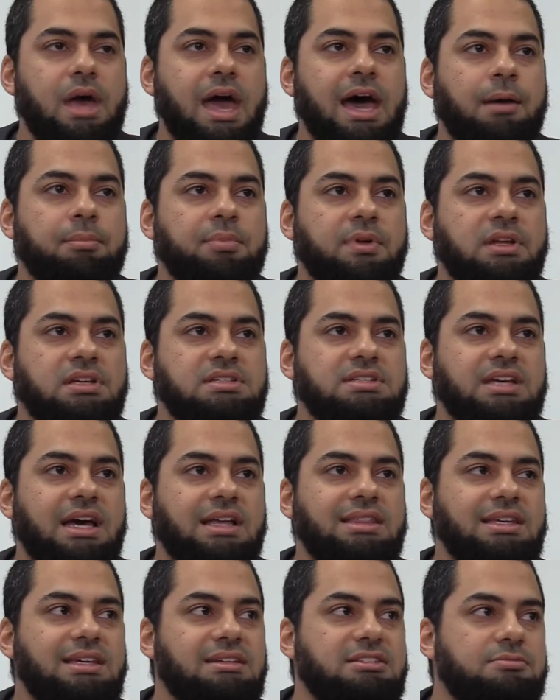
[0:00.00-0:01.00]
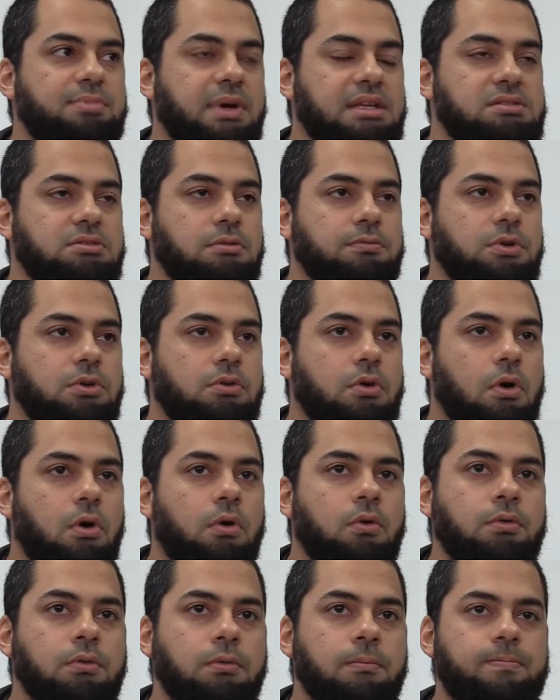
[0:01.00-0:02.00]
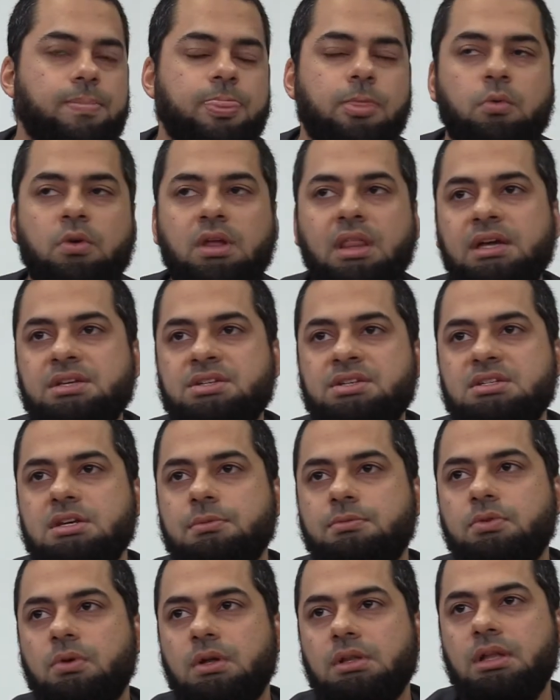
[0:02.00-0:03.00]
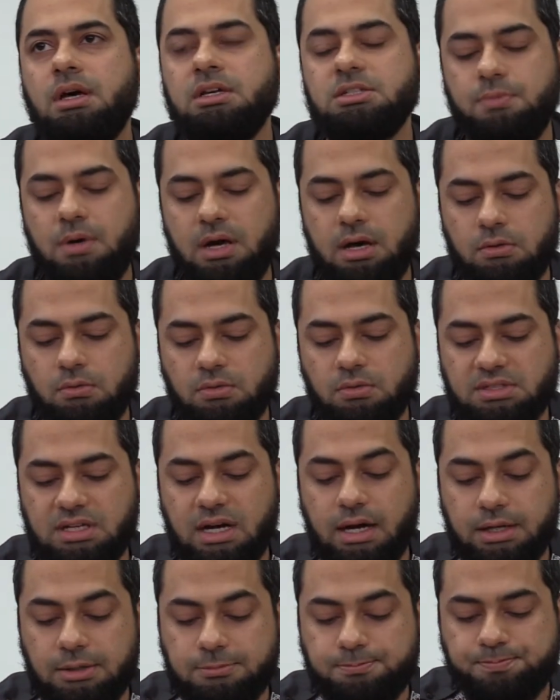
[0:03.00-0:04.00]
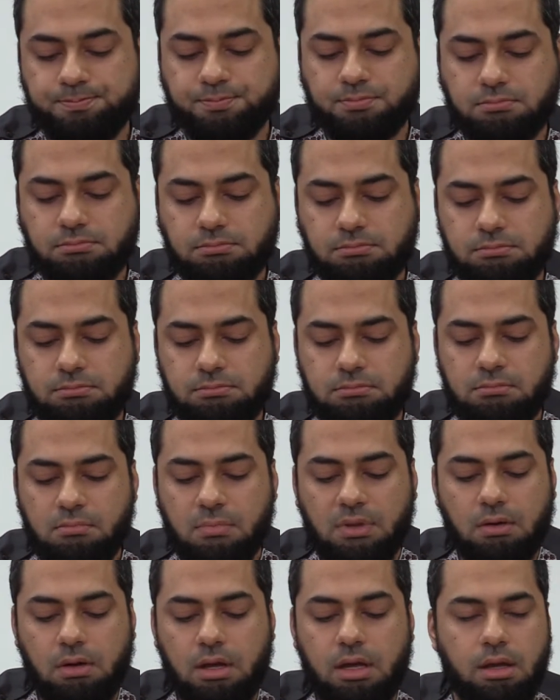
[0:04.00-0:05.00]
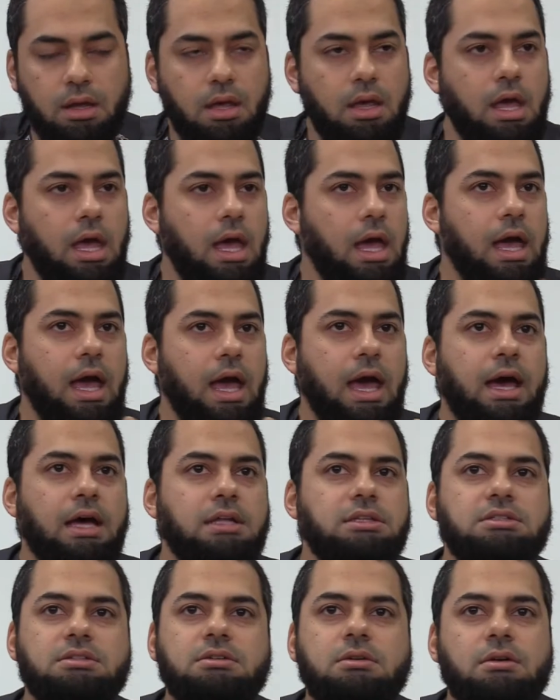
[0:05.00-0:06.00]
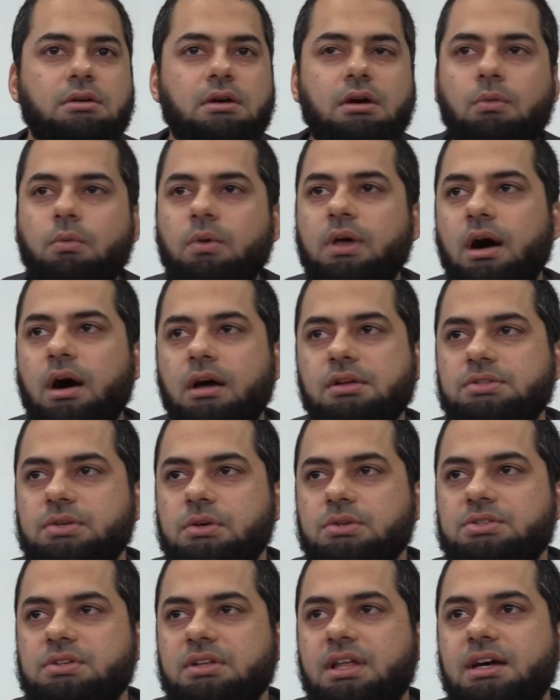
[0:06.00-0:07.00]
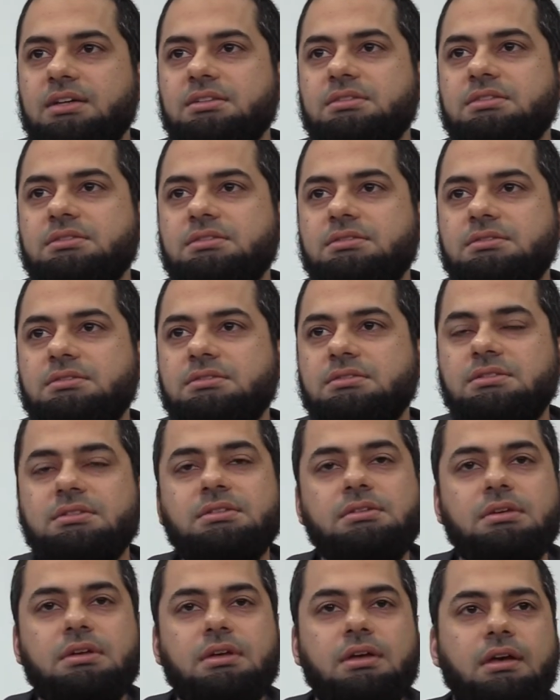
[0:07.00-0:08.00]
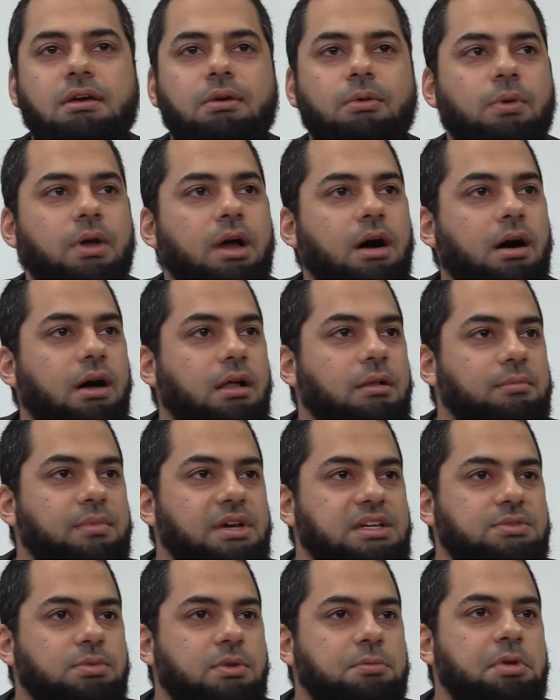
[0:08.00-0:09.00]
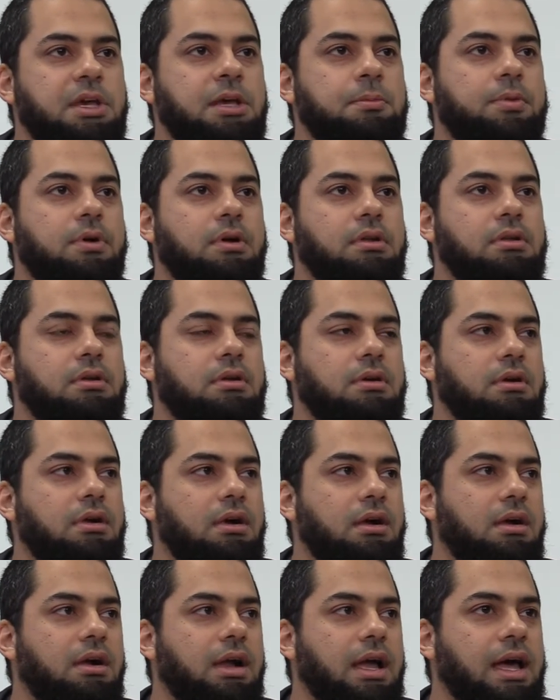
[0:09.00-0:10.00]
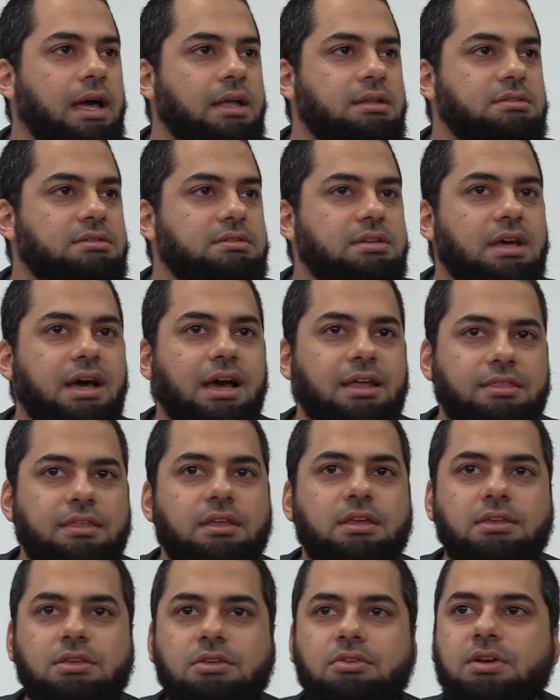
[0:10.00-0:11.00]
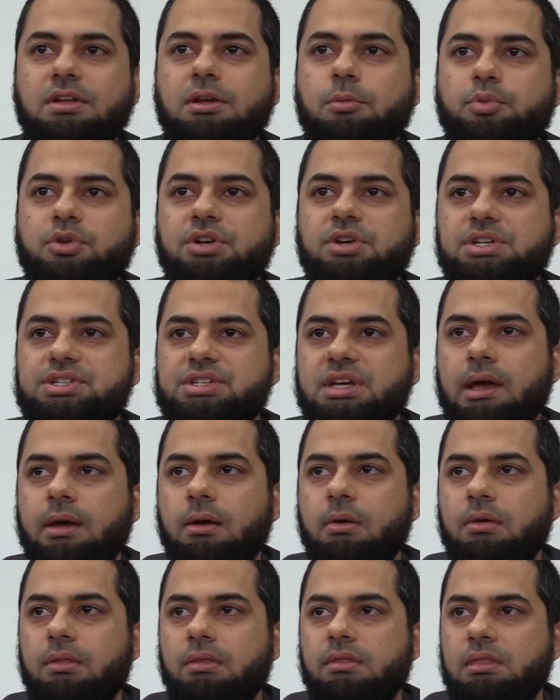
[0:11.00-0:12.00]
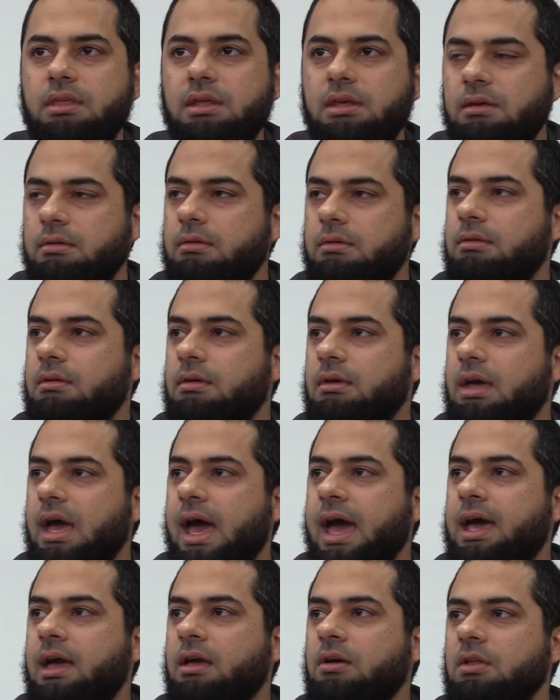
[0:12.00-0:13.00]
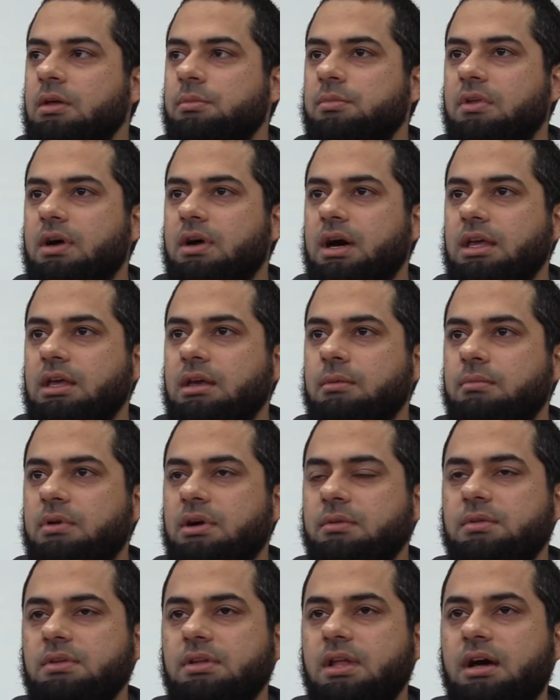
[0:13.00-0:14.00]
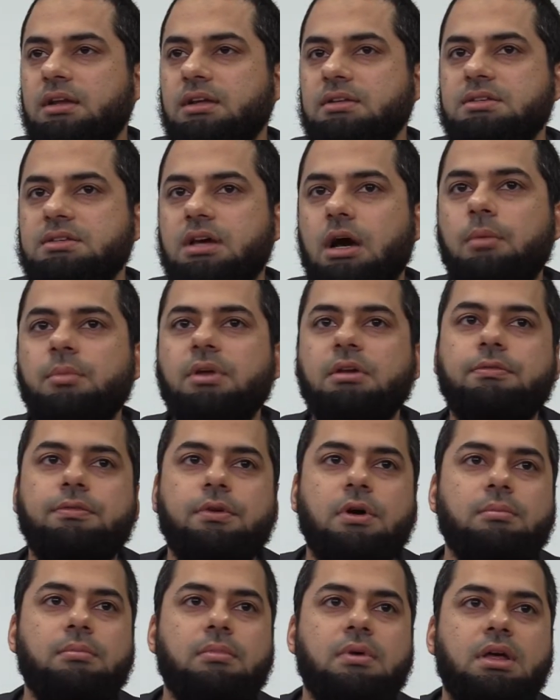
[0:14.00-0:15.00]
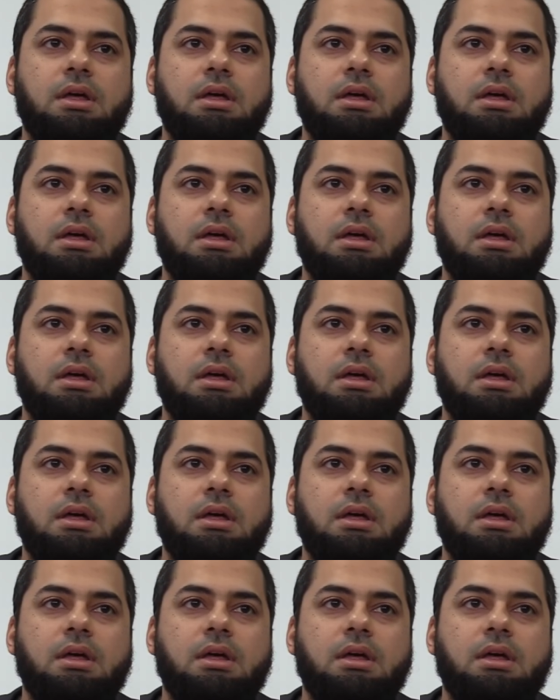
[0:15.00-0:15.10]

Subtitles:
happiness at the expense of your own relationship to Allah subhanahu wa ta'ala. Right? And we all socialize. We all mix with people. And I think you can appreciate the angle Ibn Qayyim rahmatullah is coming from.